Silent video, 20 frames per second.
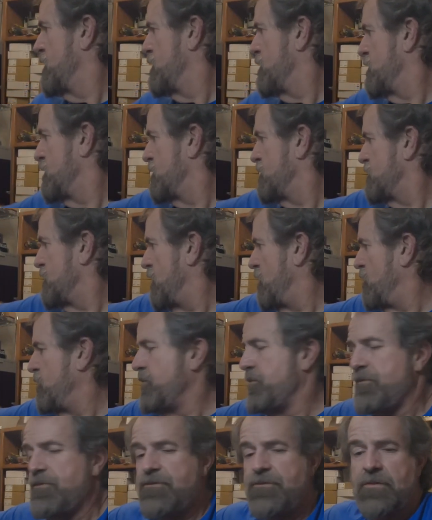So,
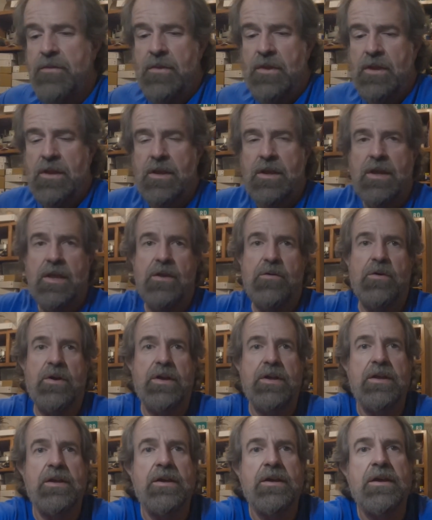
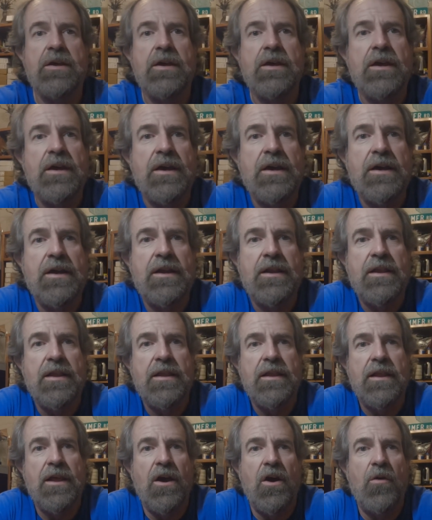anyway,
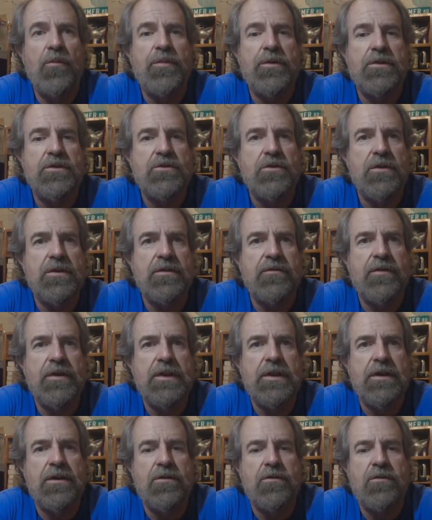hope you enjoyed the
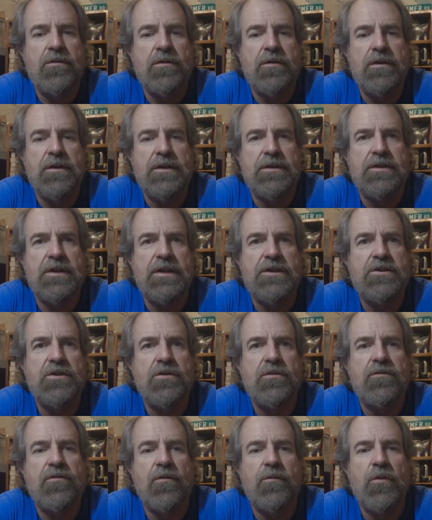video and stay
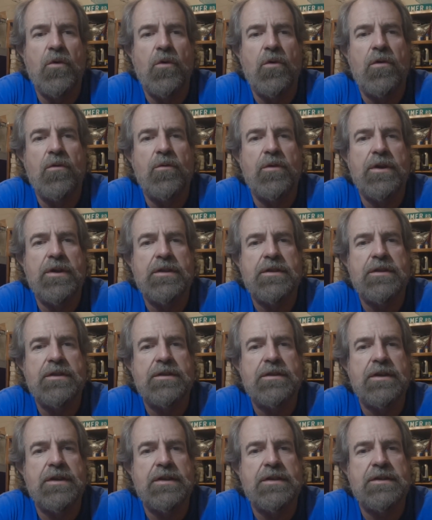tuned for more. We'll get these
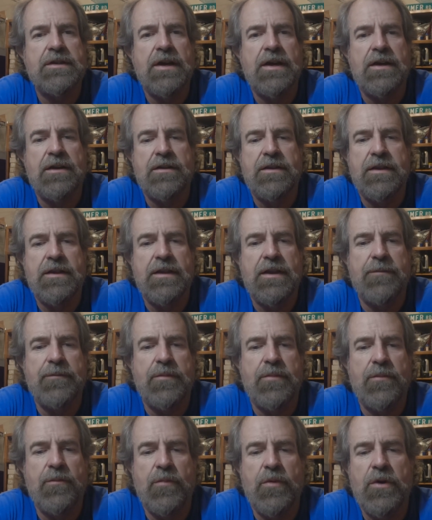things dialed in. I'm
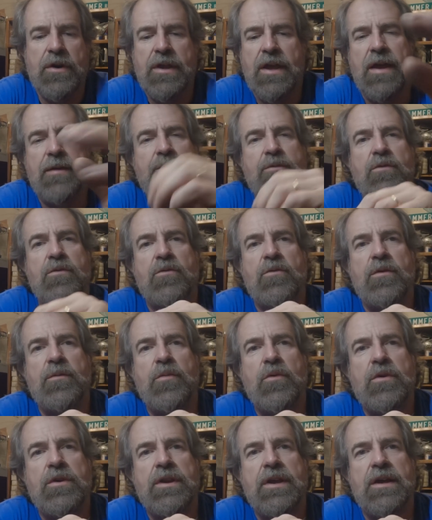pretty happy with the one
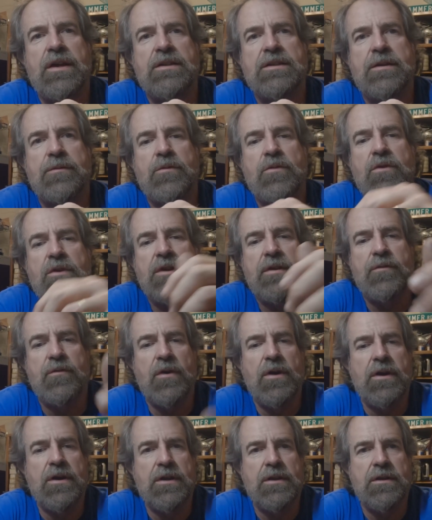point nines. I'm going to keep
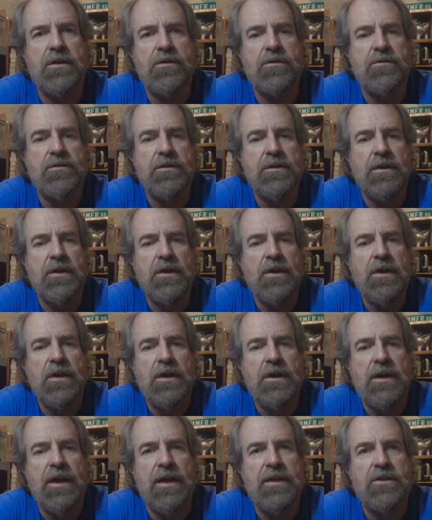rocking those
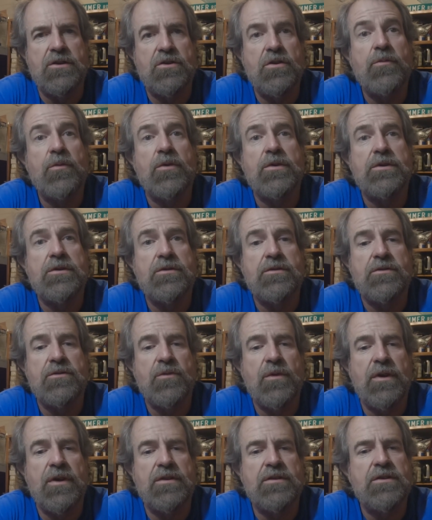and the two point twos as
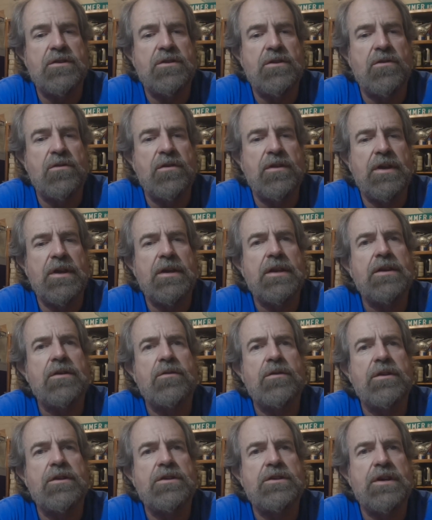well. Just the only thing I need to
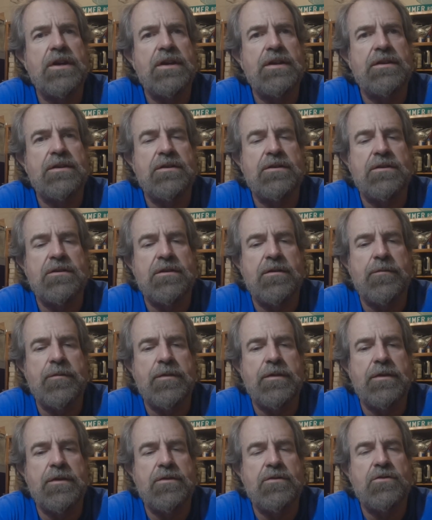really change is some of
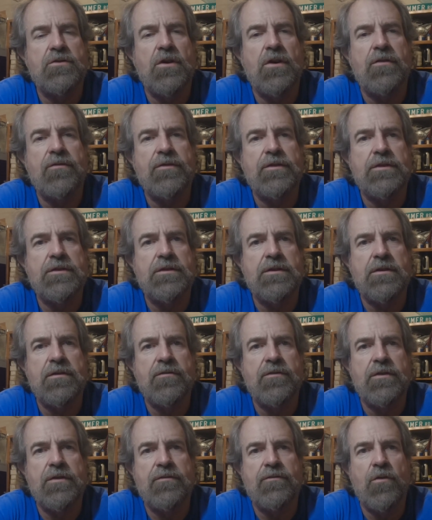the softness of
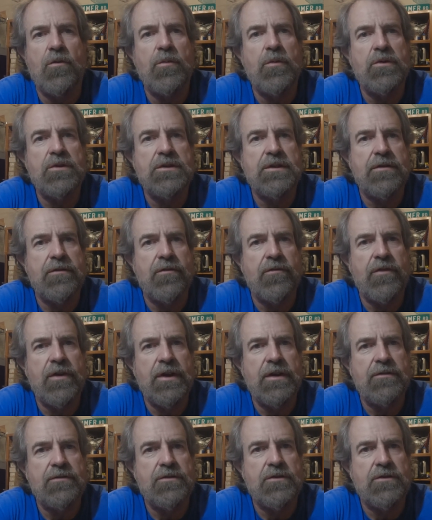the four point seven five.